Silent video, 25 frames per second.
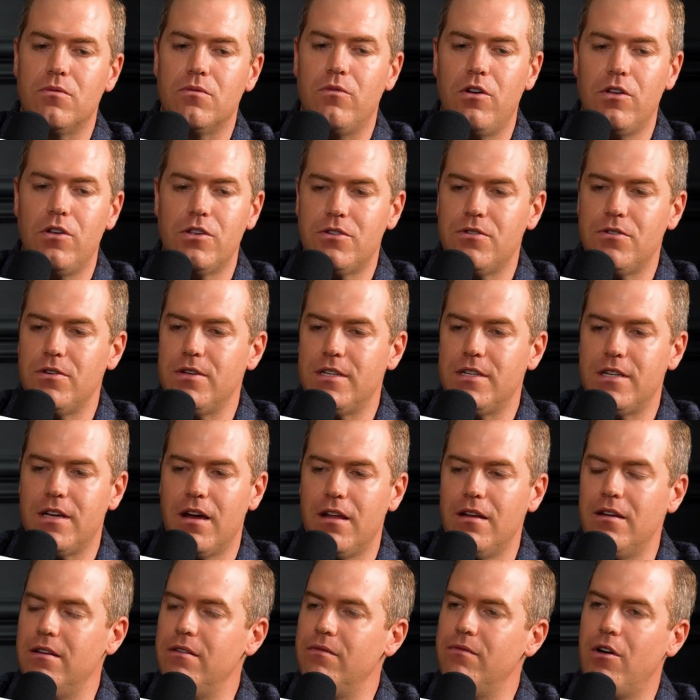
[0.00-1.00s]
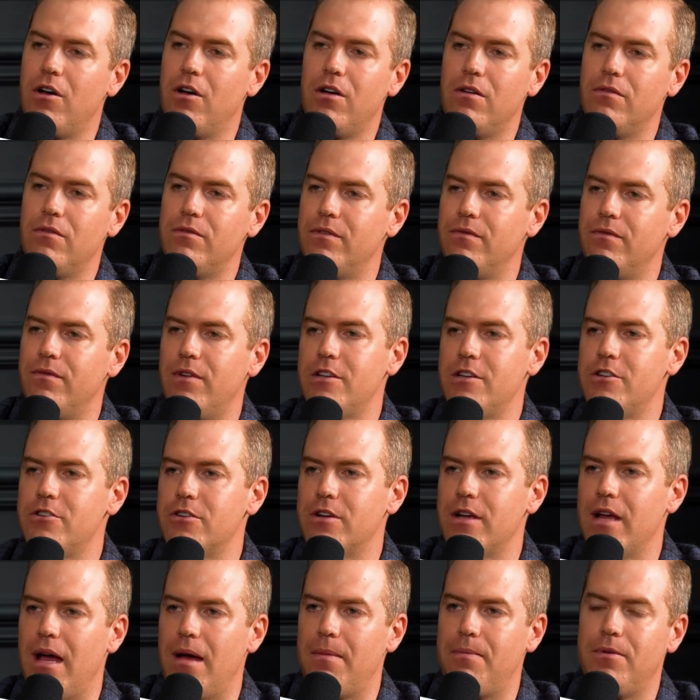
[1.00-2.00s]
Wall Street's gotten involved in venture
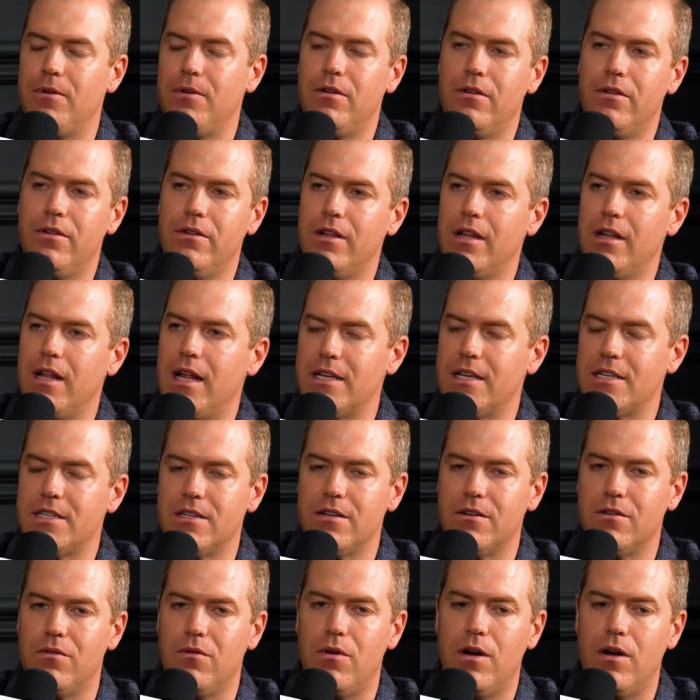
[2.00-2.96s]
capital in the last little